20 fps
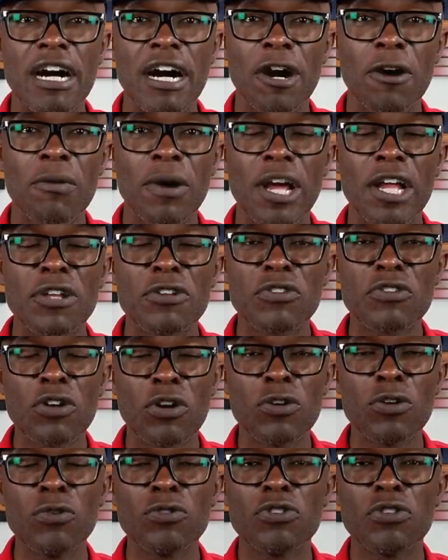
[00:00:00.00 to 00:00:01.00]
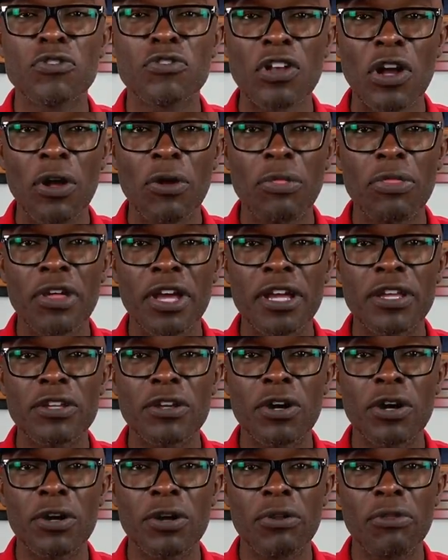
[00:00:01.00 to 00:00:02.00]
All right. So you saw that,
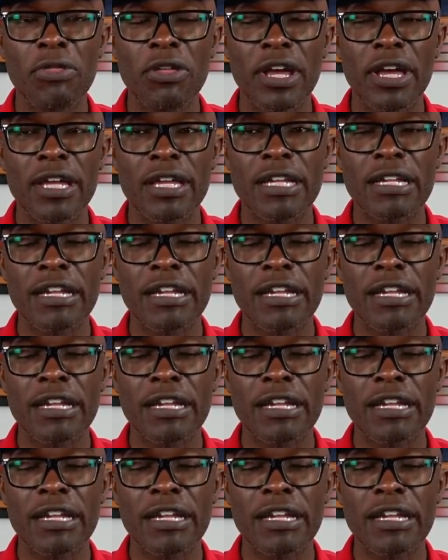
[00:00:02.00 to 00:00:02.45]
you heard that.